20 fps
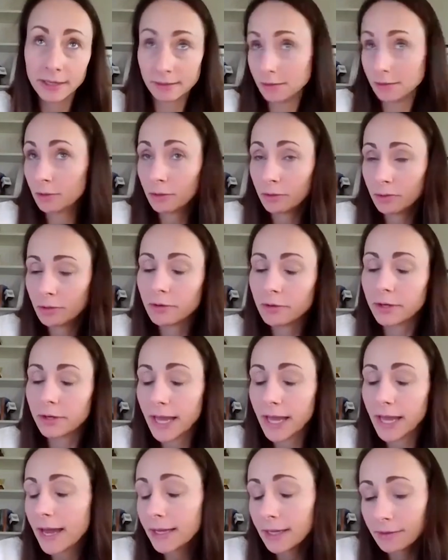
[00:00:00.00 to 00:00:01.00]
you're a
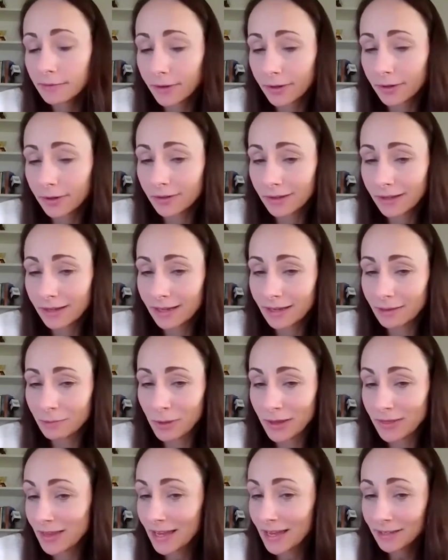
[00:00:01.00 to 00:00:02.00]
caregiver
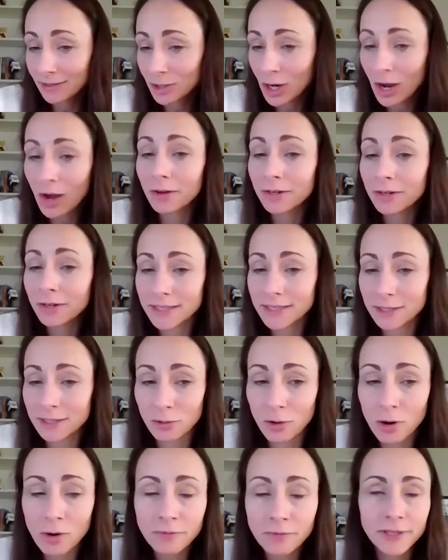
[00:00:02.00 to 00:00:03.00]
when that child is in
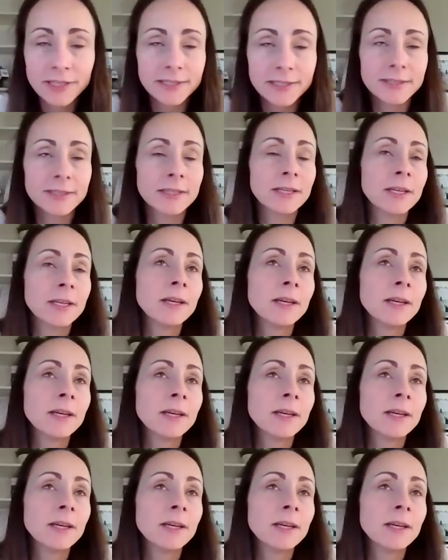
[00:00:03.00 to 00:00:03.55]
your office.